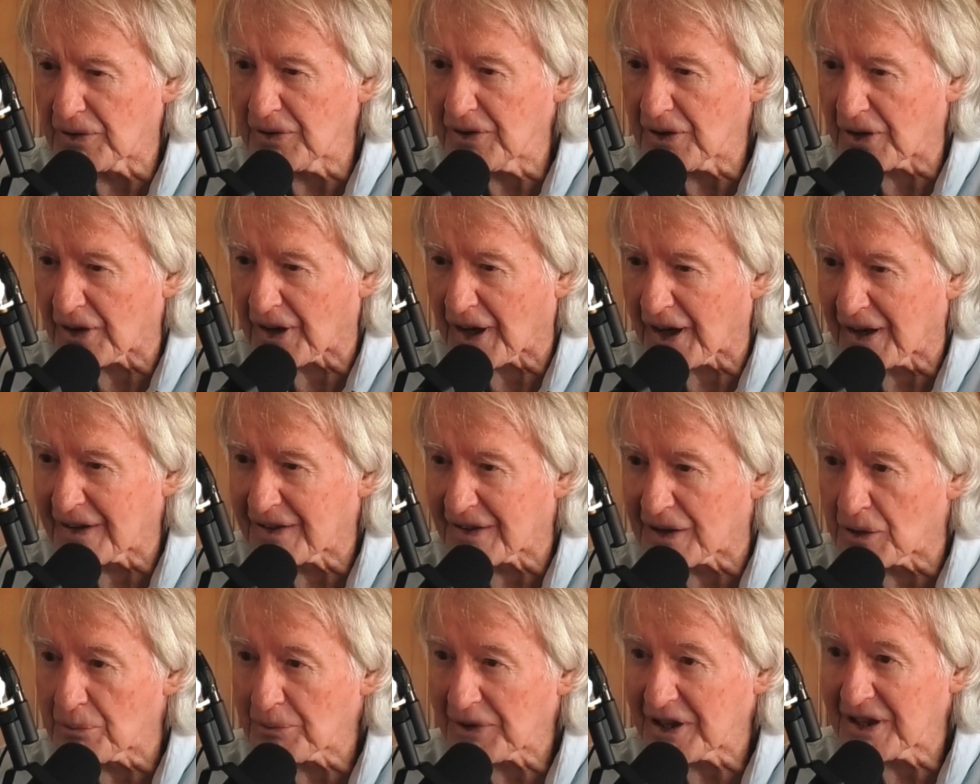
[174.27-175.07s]
You
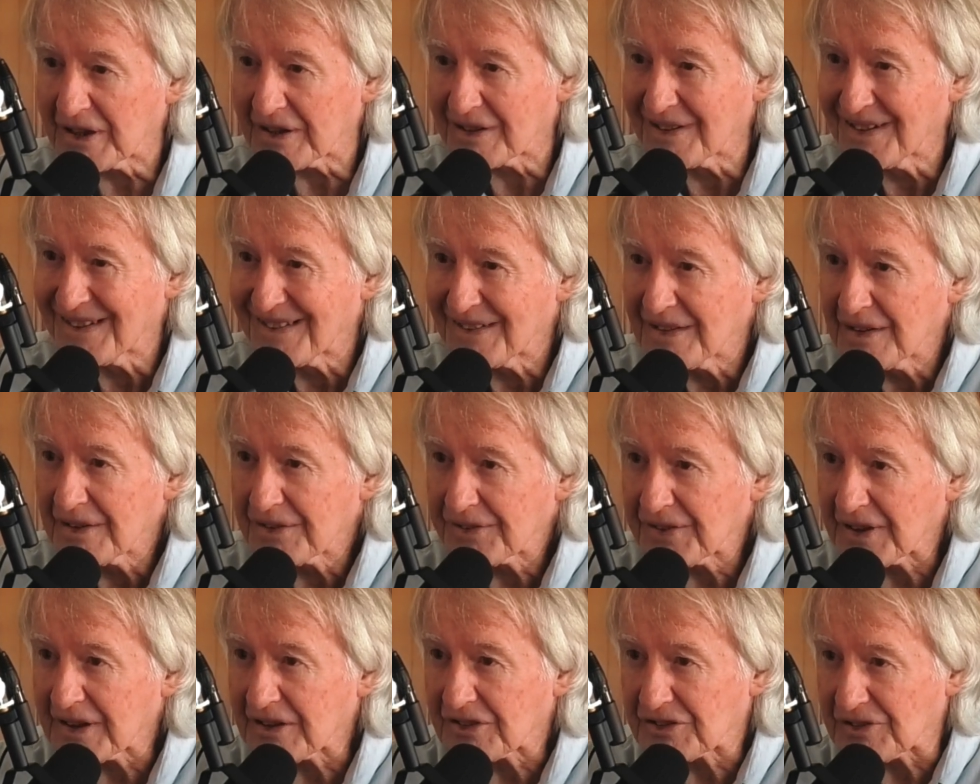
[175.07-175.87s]
know, I mean
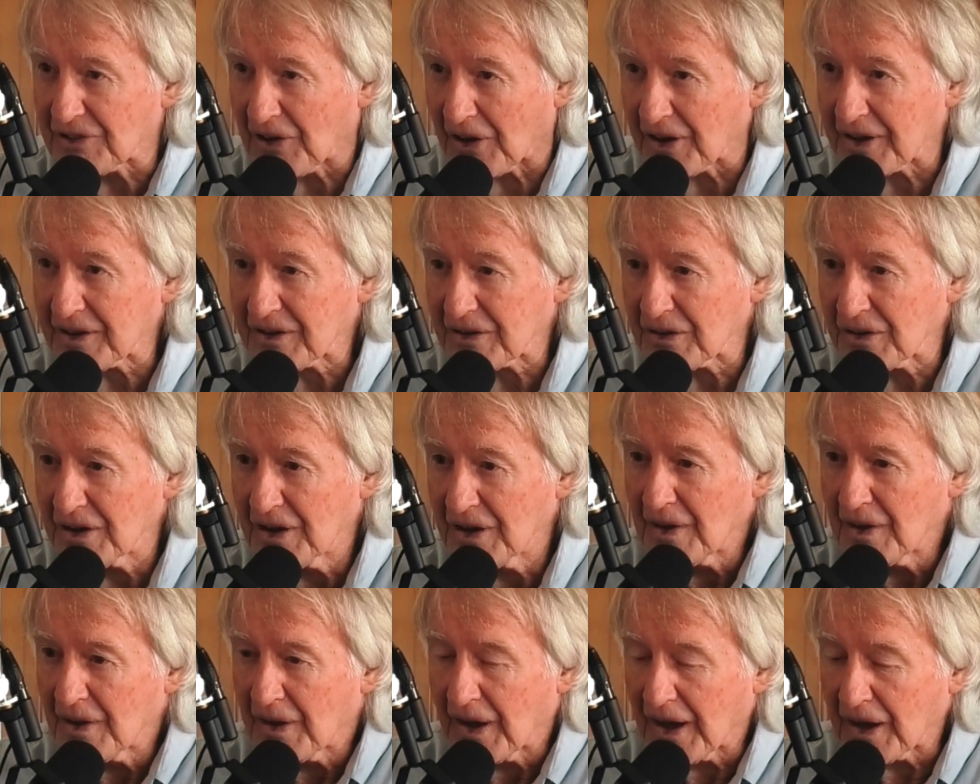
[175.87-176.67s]
things like
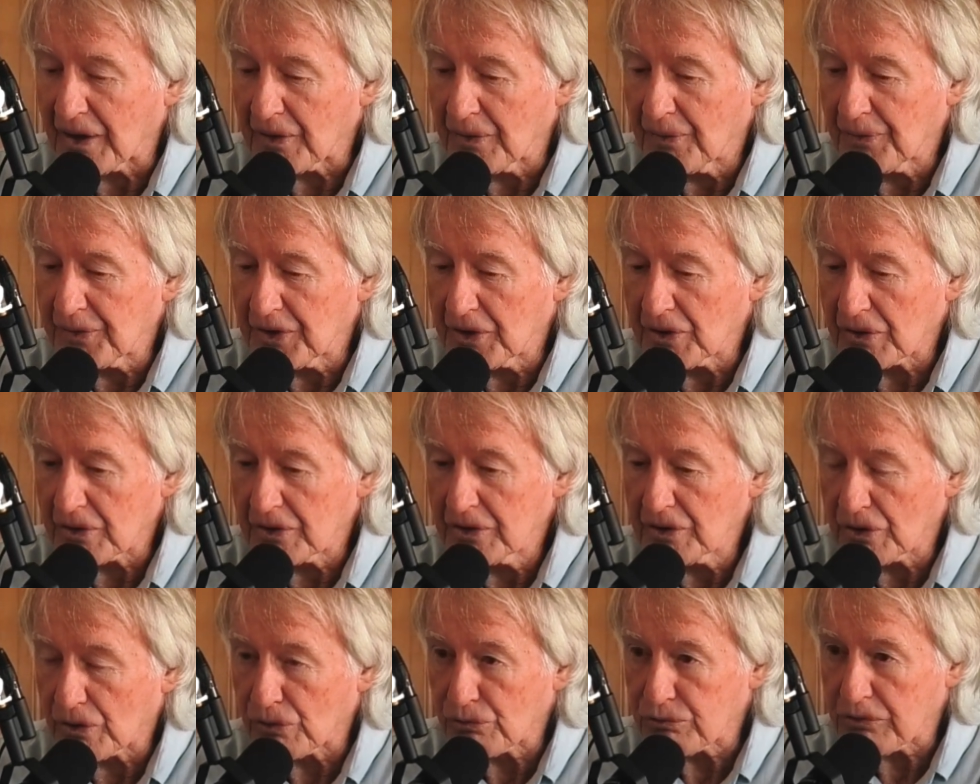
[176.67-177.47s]
uh, you,
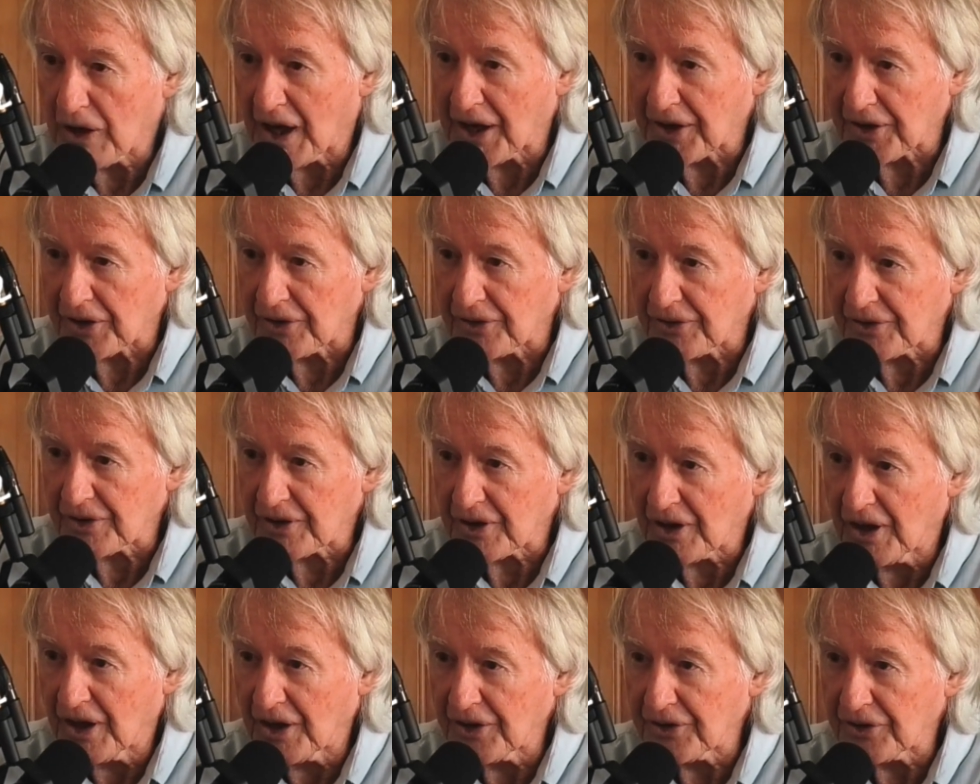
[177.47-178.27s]
will run
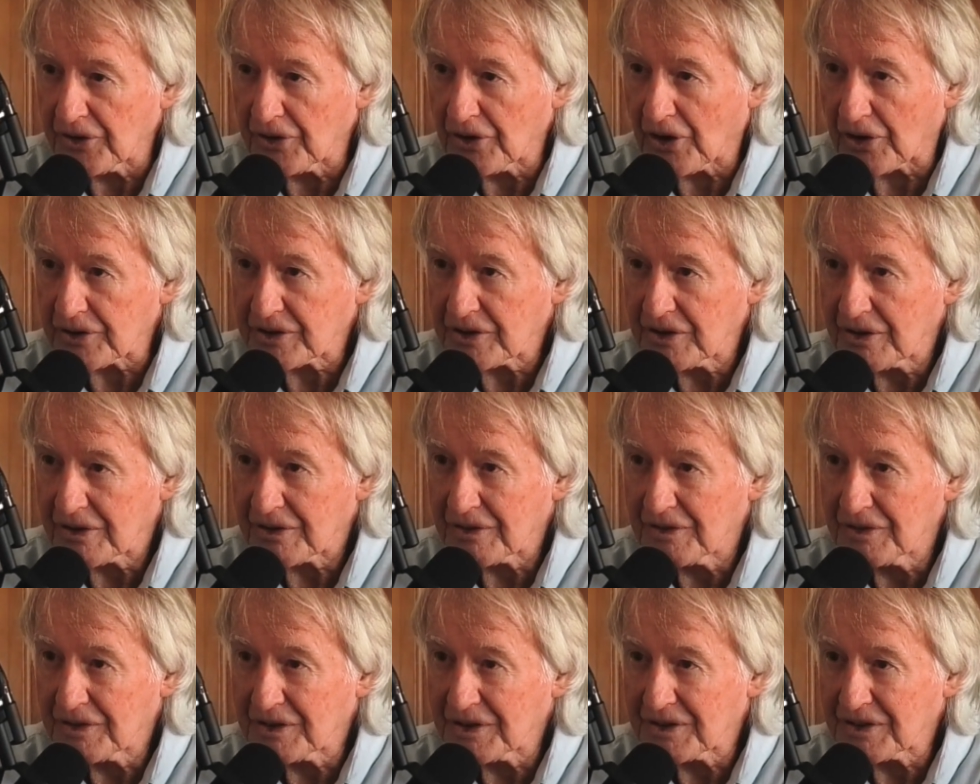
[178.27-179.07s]
and, and not
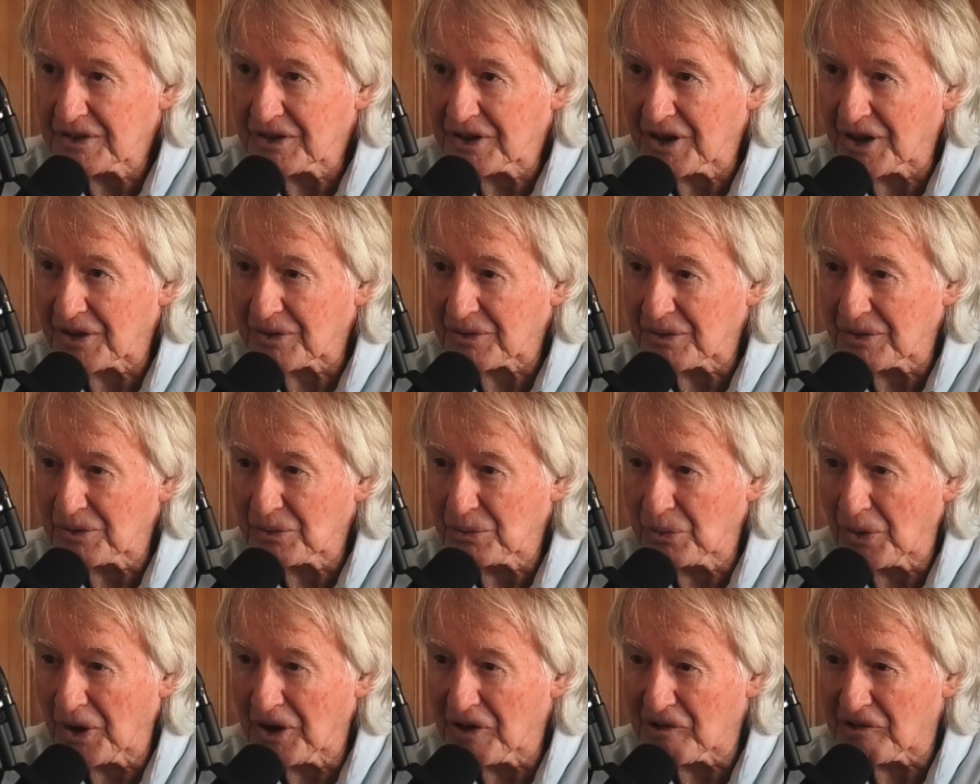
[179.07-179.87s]
get
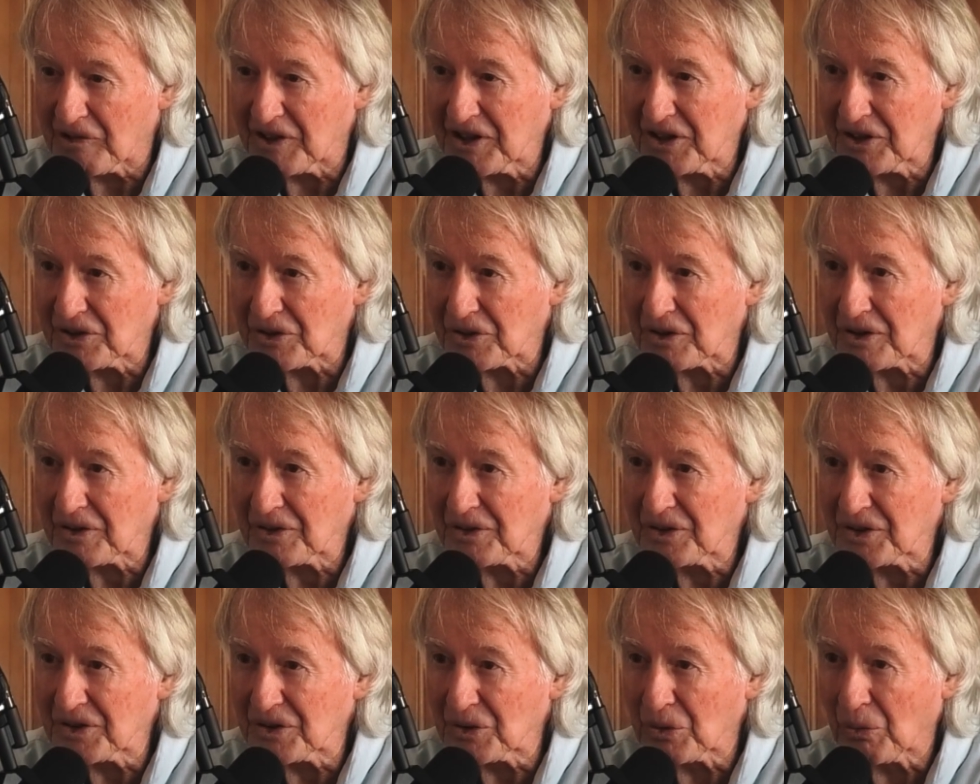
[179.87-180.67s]
weary,
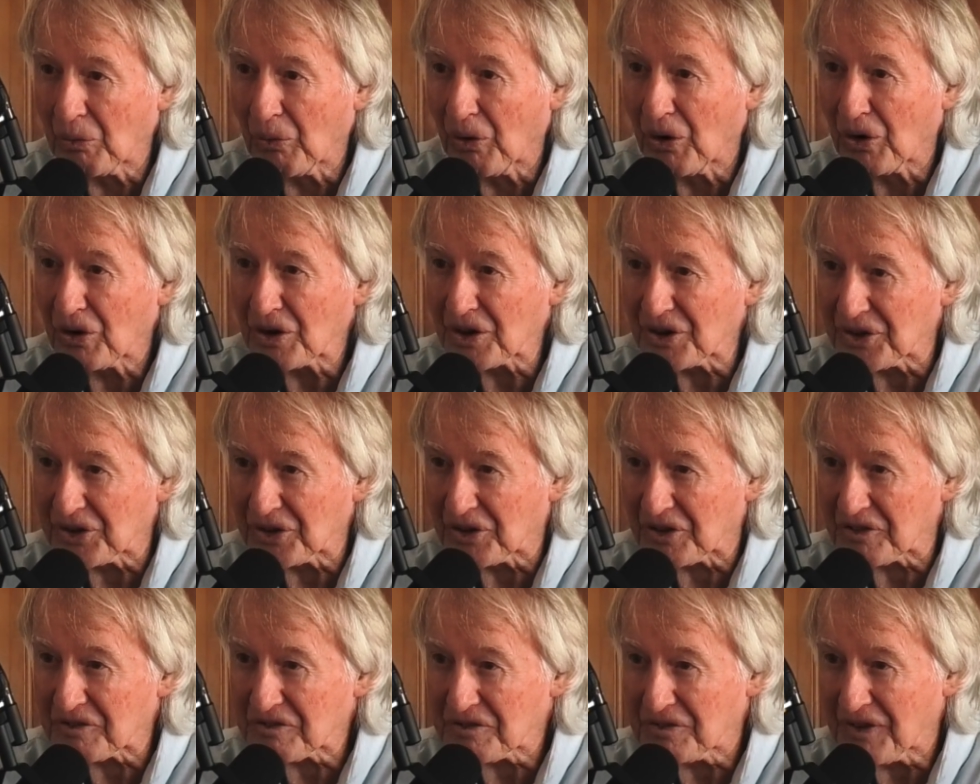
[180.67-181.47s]
you'll you'll walk and
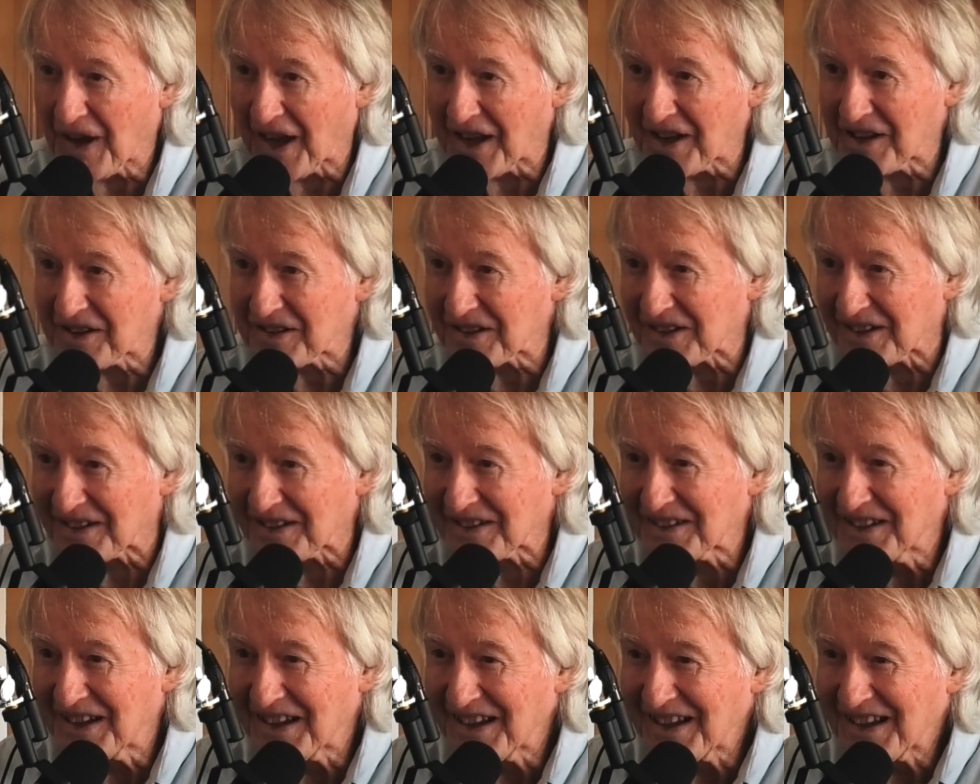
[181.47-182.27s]
not faint. Uh,
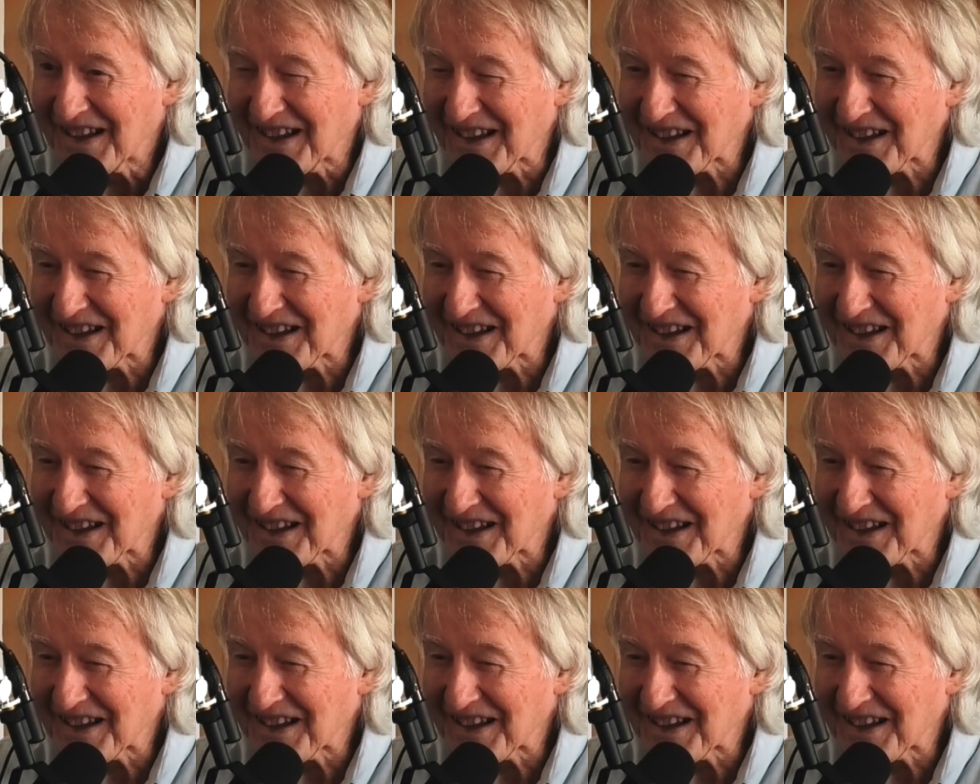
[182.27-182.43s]
yeah.